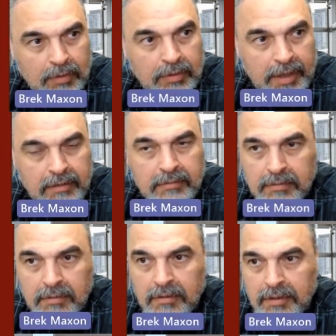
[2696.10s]
Okay.
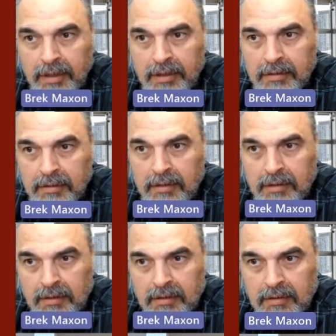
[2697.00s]
Okay. Okay.
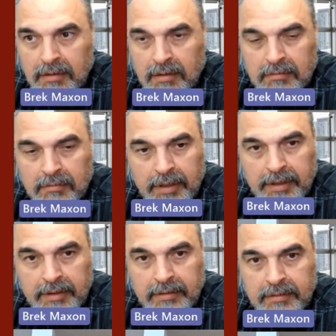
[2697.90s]

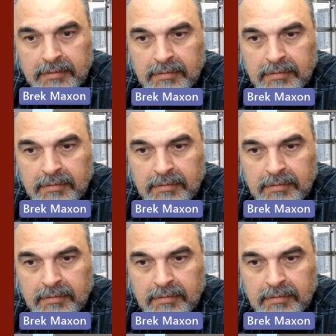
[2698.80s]
Alrighty.